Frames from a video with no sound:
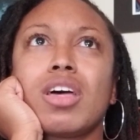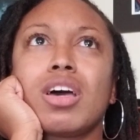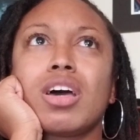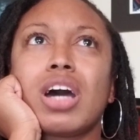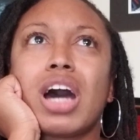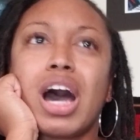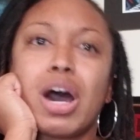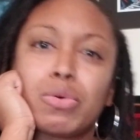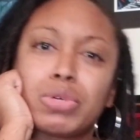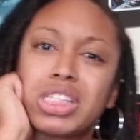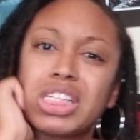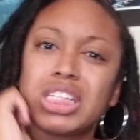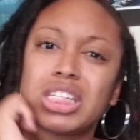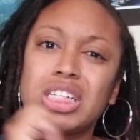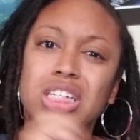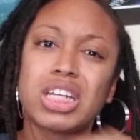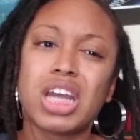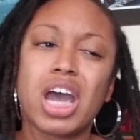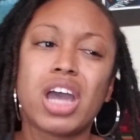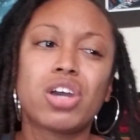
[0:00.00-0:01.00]
I was in
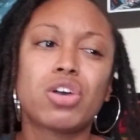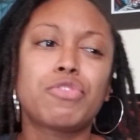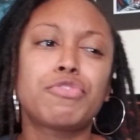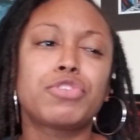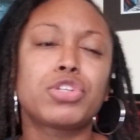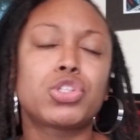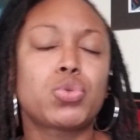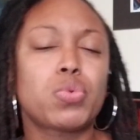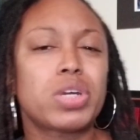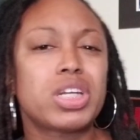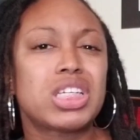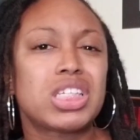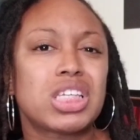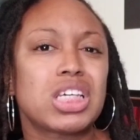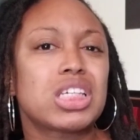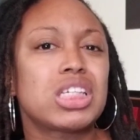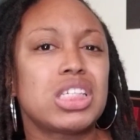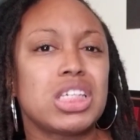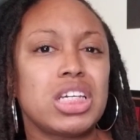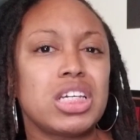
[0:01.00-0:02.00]
denial for
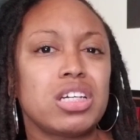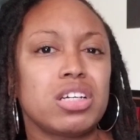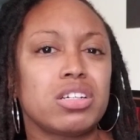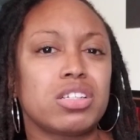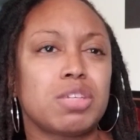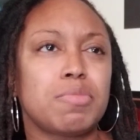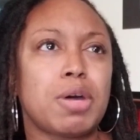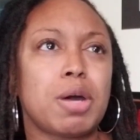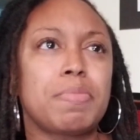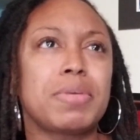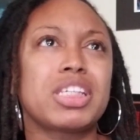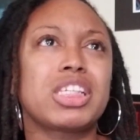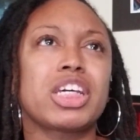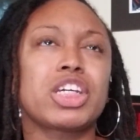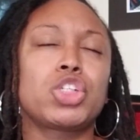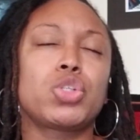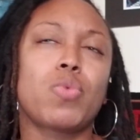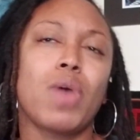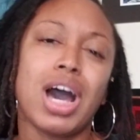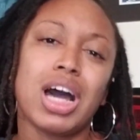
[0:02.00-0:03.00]
26 years about my
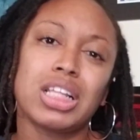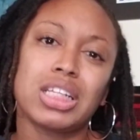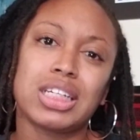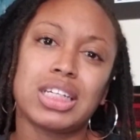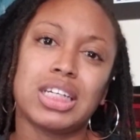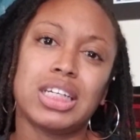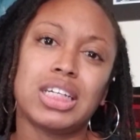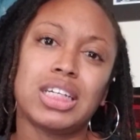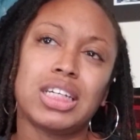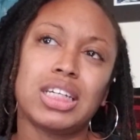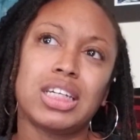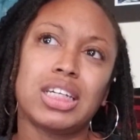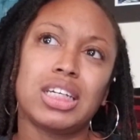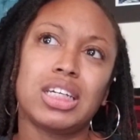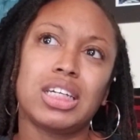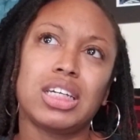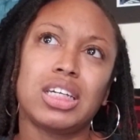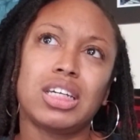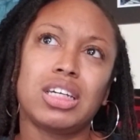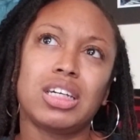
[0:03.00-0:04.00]
sexuality.
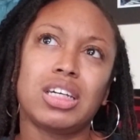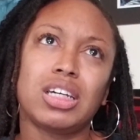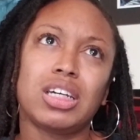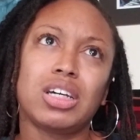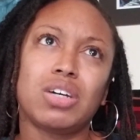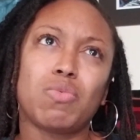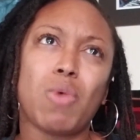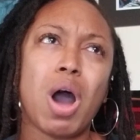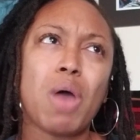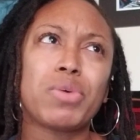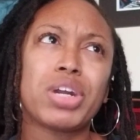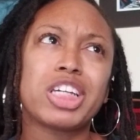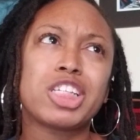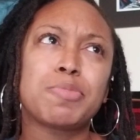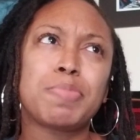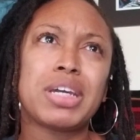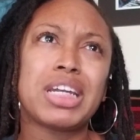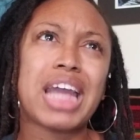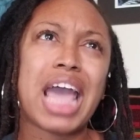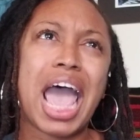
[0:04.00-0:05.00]
Why would I
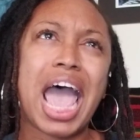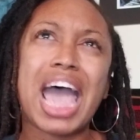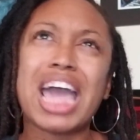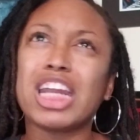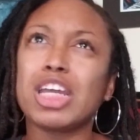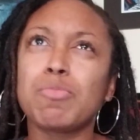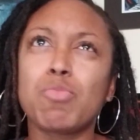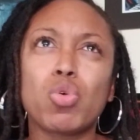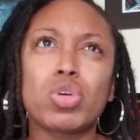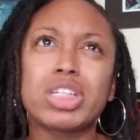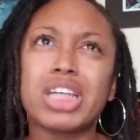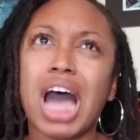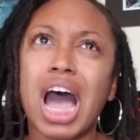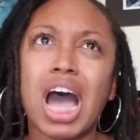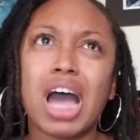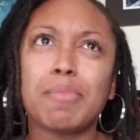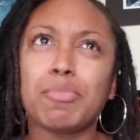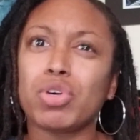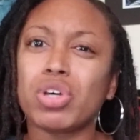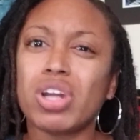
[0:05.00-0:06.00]
spend any more
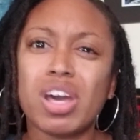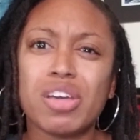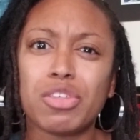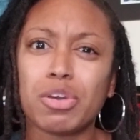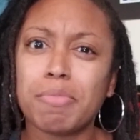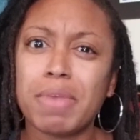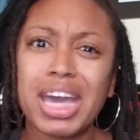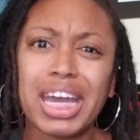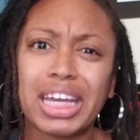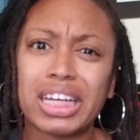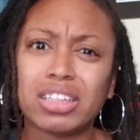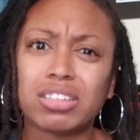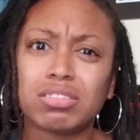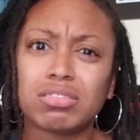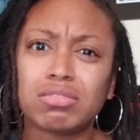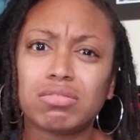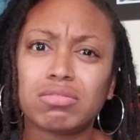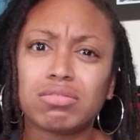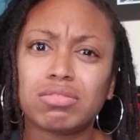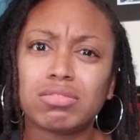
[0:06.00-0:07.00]
time on other men?
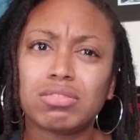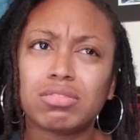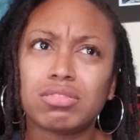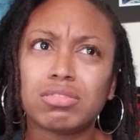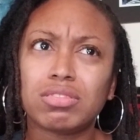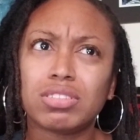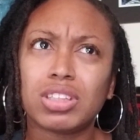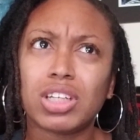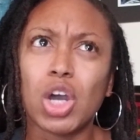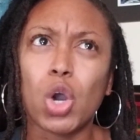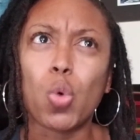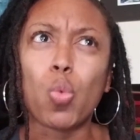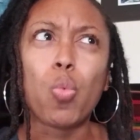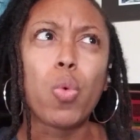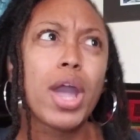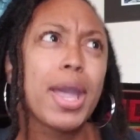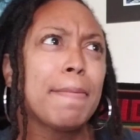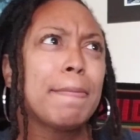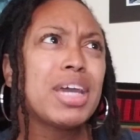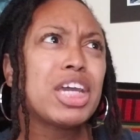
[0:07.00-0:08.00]

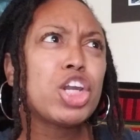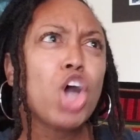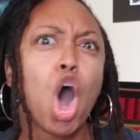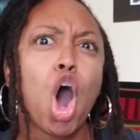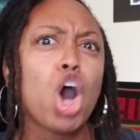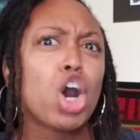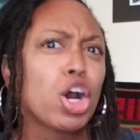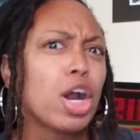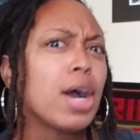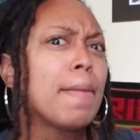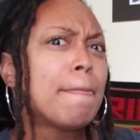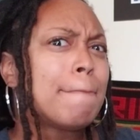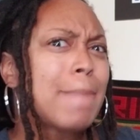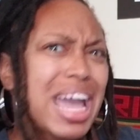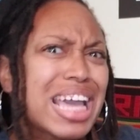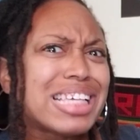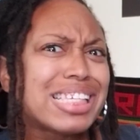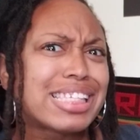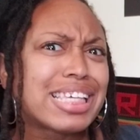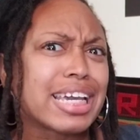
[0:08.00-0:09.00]
Women are
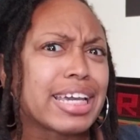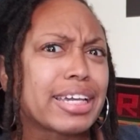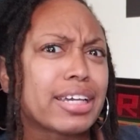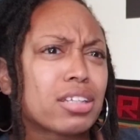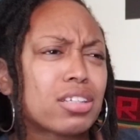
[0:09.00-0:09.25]
amazing.